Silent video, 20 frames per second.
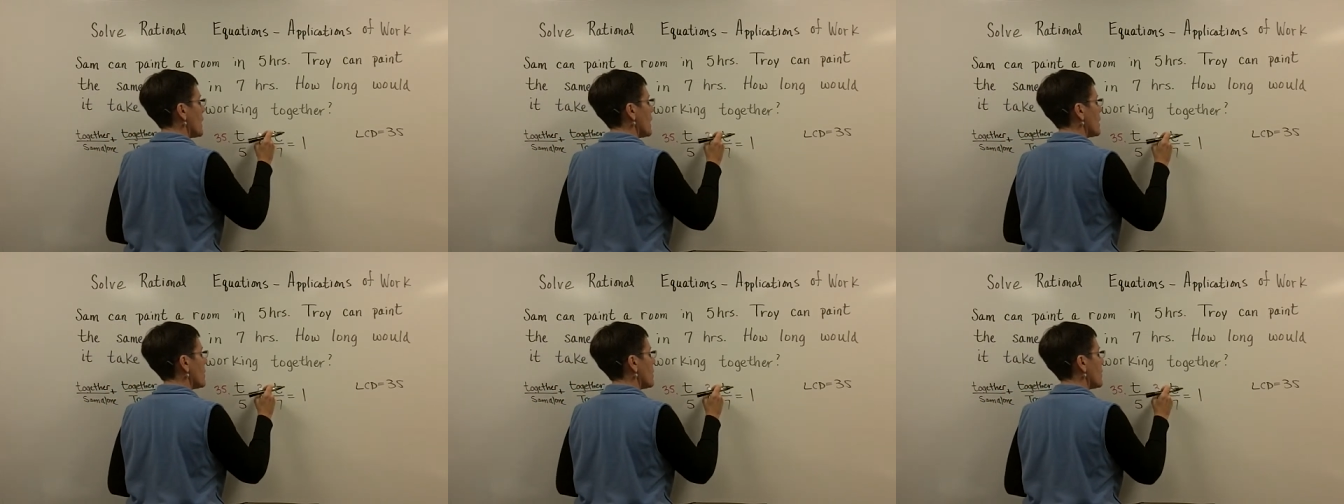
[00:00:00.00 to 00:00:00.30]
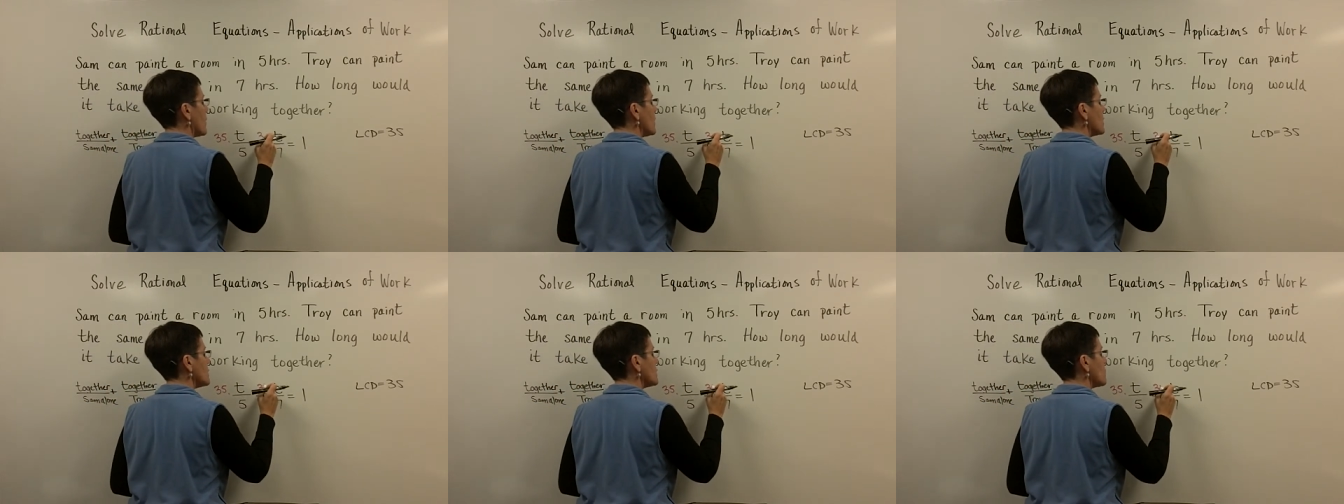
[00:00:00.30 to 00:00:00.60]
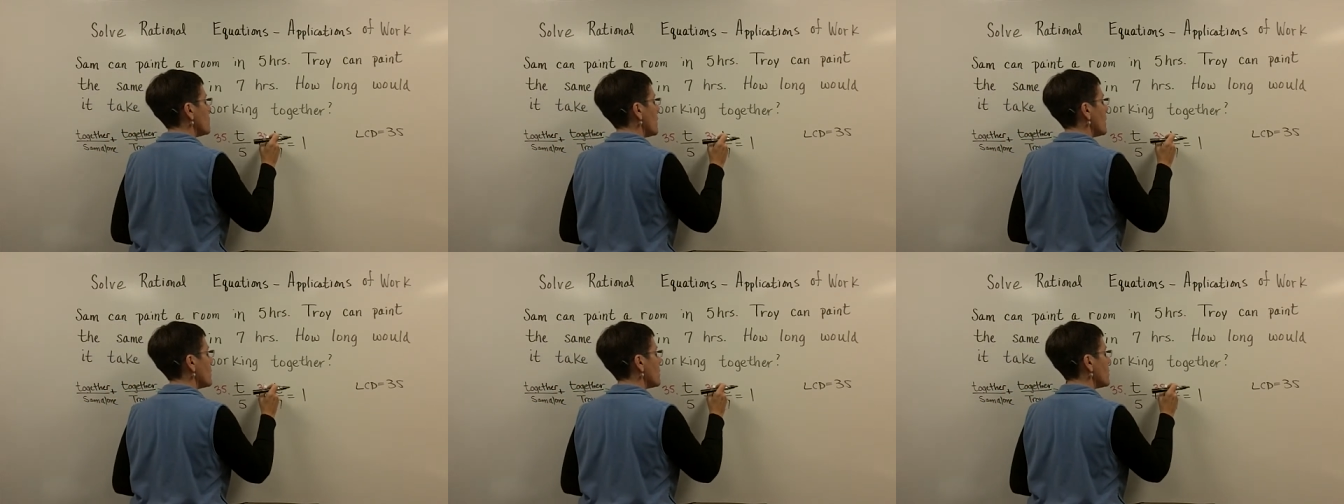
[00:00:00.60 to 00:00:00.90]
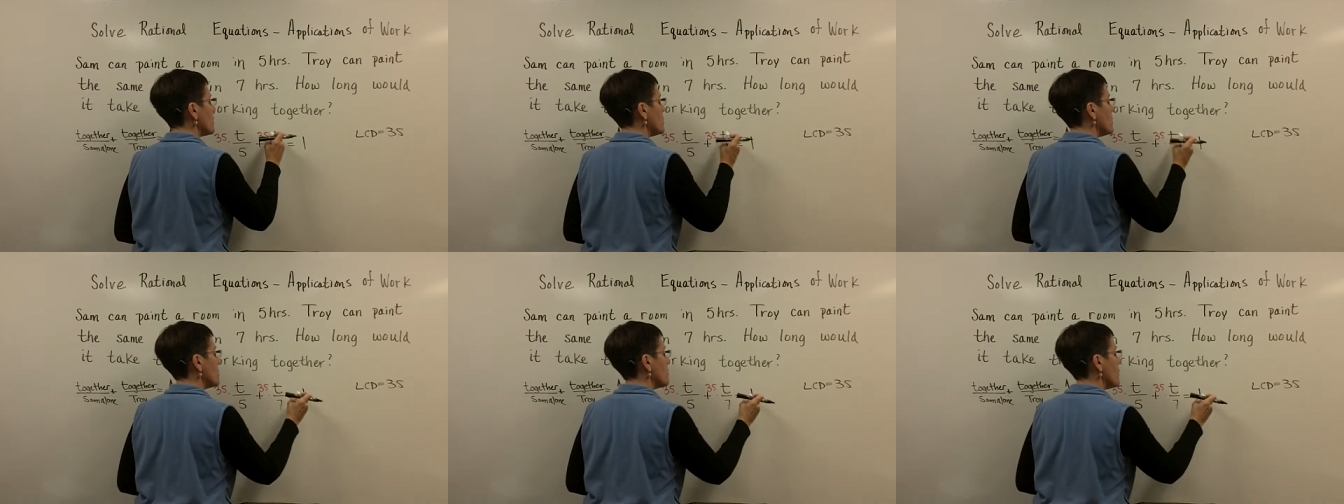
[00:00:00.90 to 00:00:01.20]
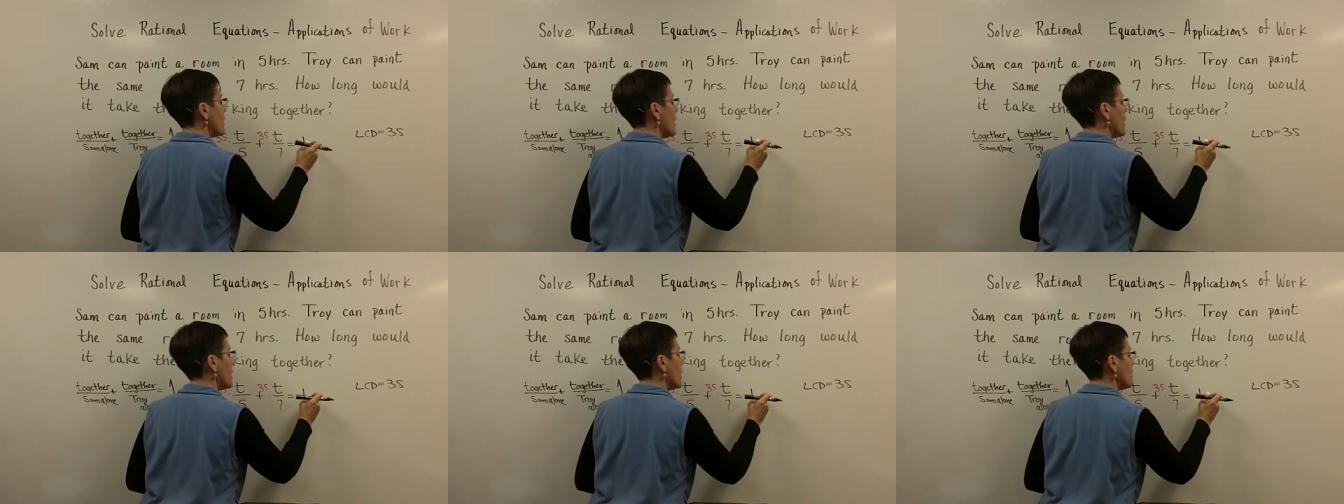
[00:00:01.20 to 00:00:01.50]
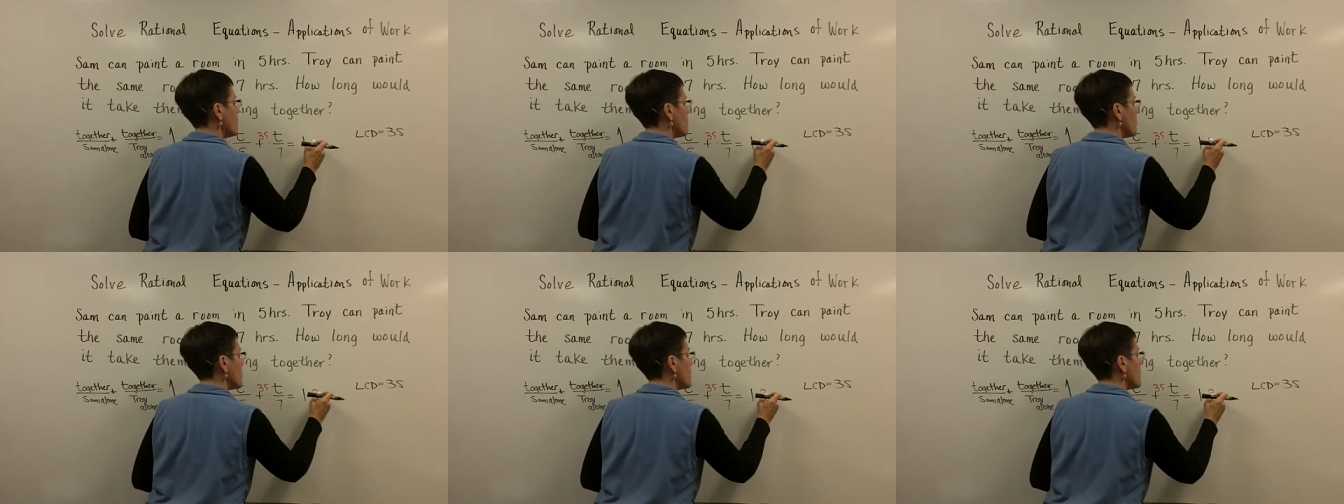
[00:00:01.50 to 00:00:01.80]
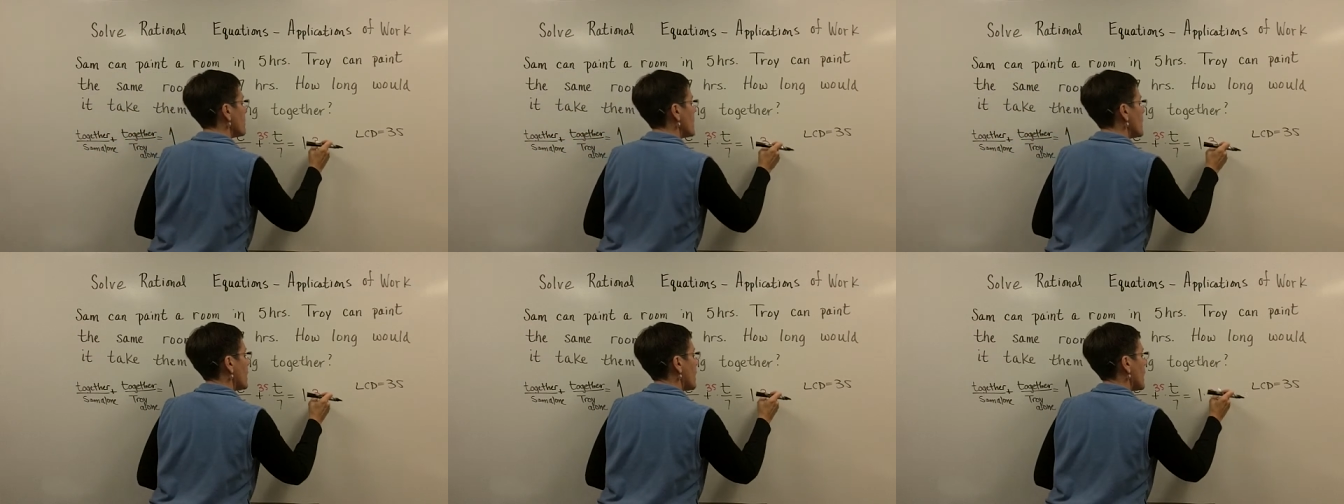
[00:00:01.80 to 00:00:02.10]
and this by 35,
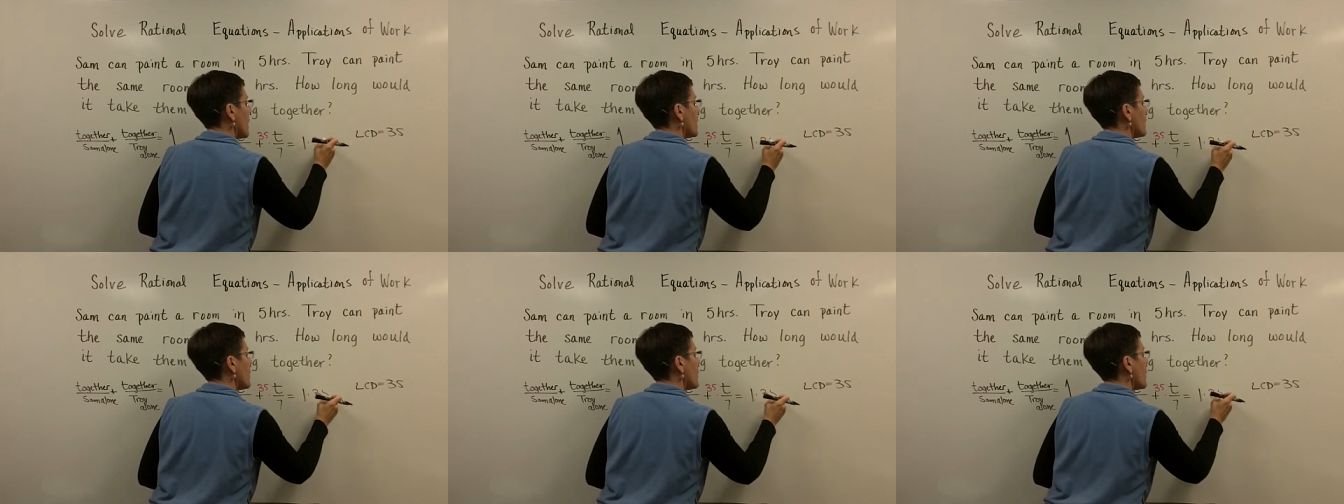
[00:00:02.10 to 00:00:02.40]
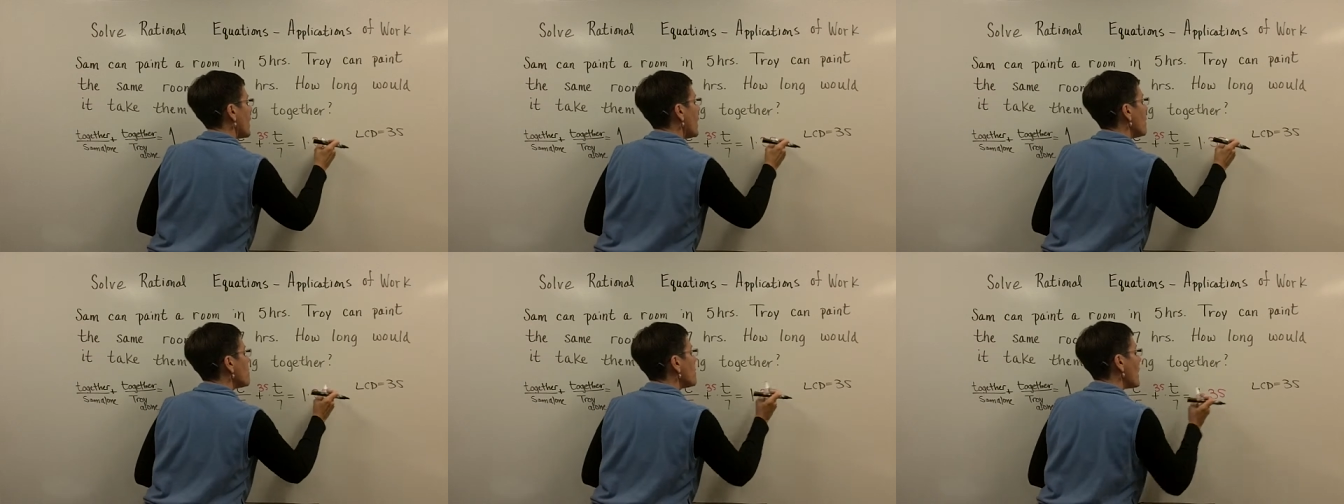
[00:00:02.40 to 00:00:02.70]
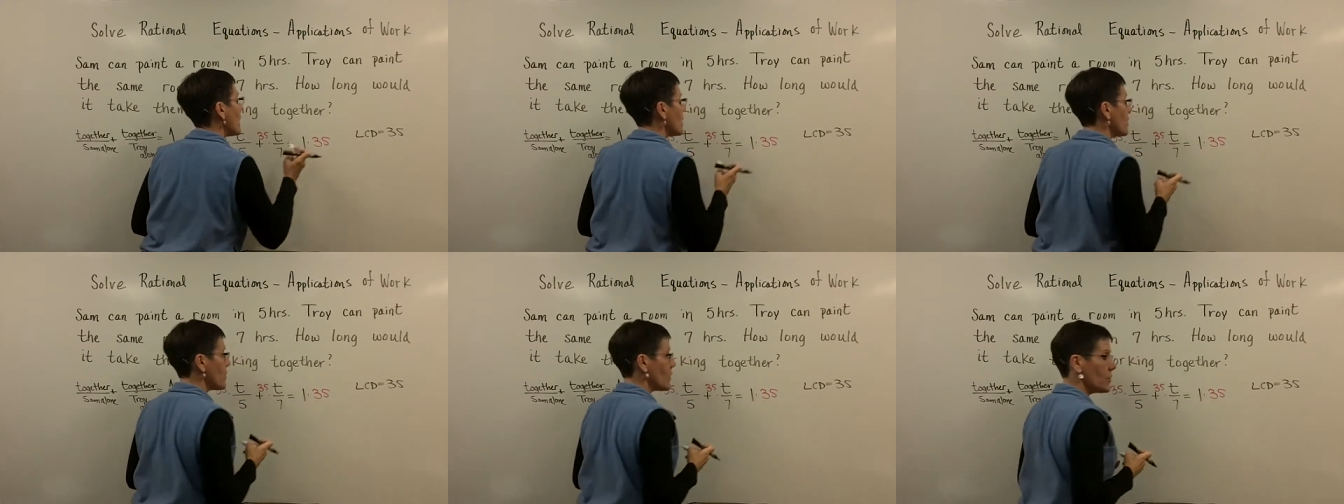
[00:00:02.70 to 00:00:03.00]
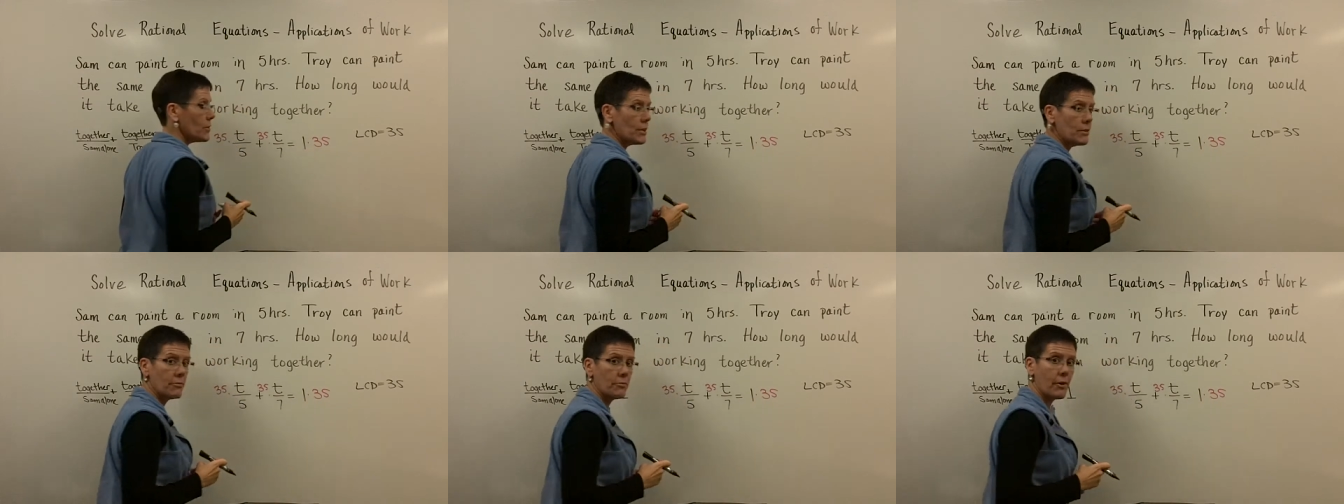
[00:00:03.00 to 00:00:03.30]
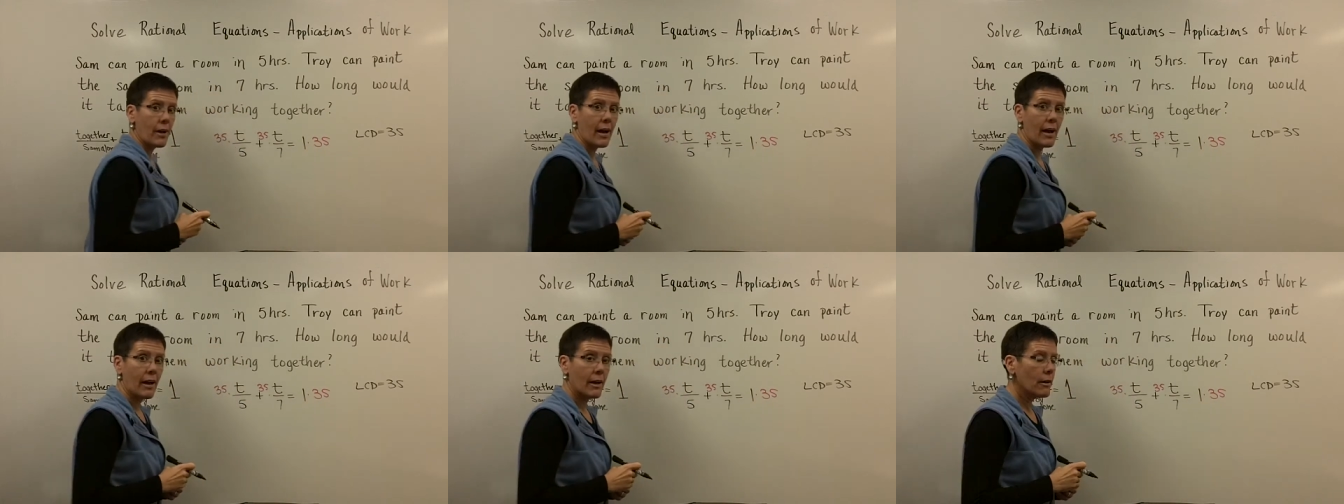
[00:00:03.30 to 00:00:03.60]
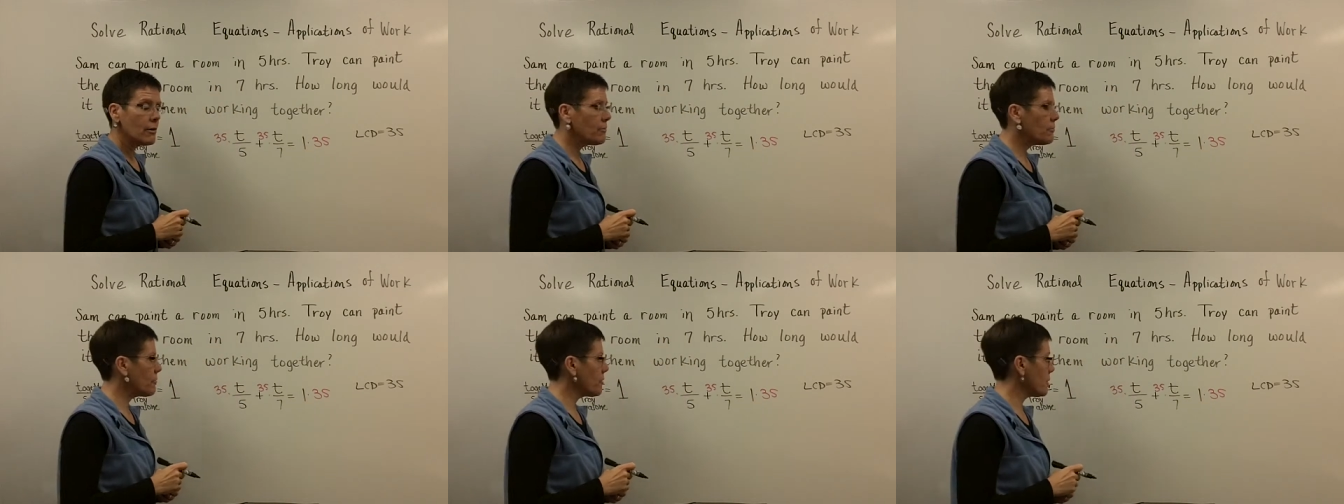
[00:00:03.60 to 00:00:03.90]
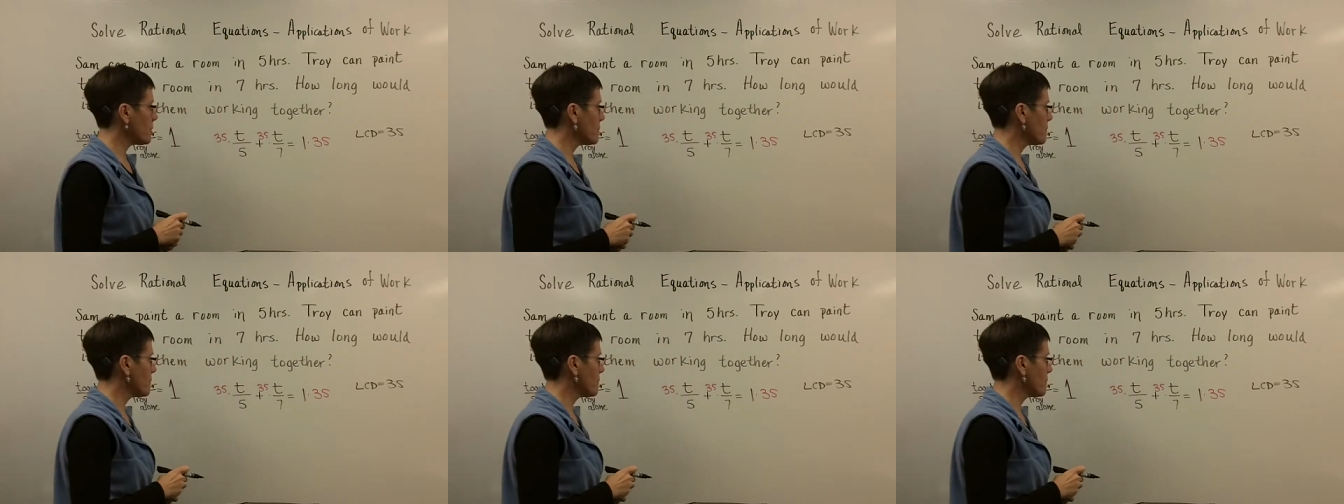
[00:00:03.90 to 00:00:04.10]
and that by 35,